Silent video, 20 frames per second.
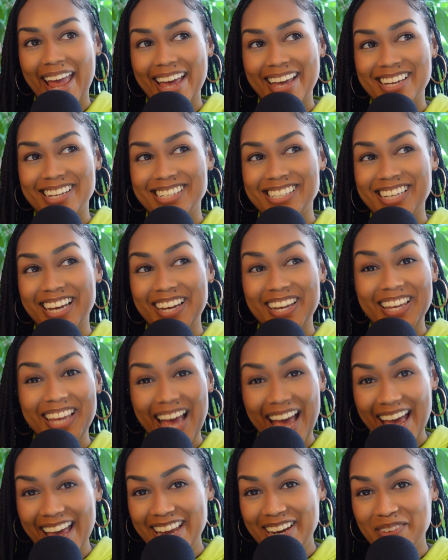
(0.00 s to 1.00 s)
And
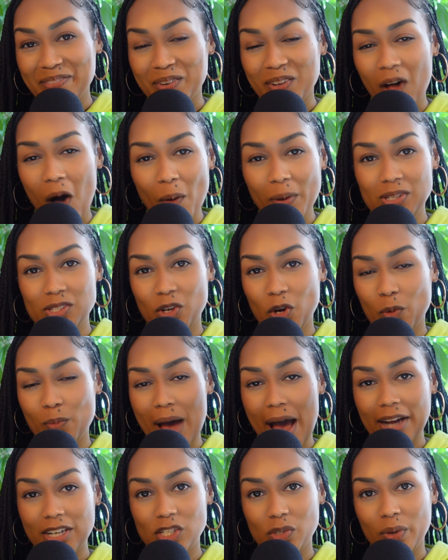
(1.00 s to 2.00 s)
again, we'll always go
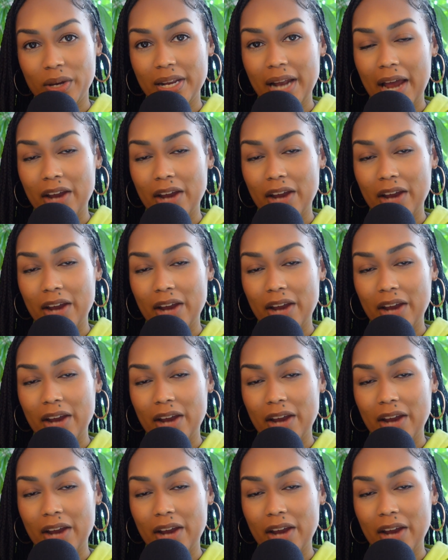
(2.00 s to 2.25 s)
back to it.